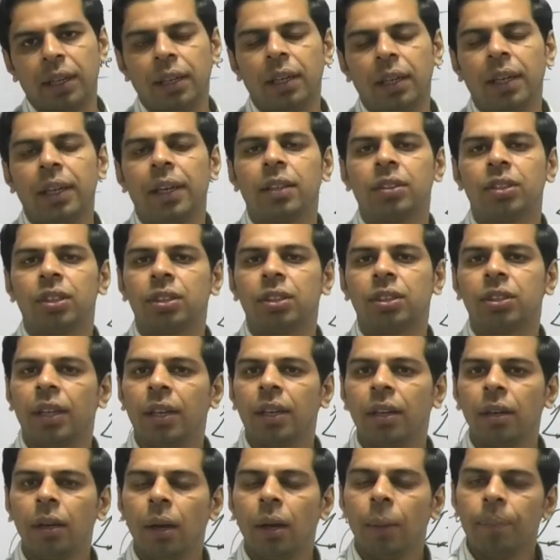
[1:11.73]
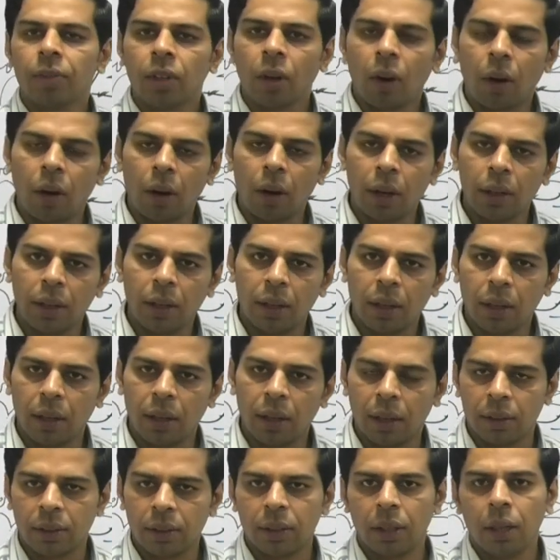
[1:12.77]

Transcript: existing on Earth.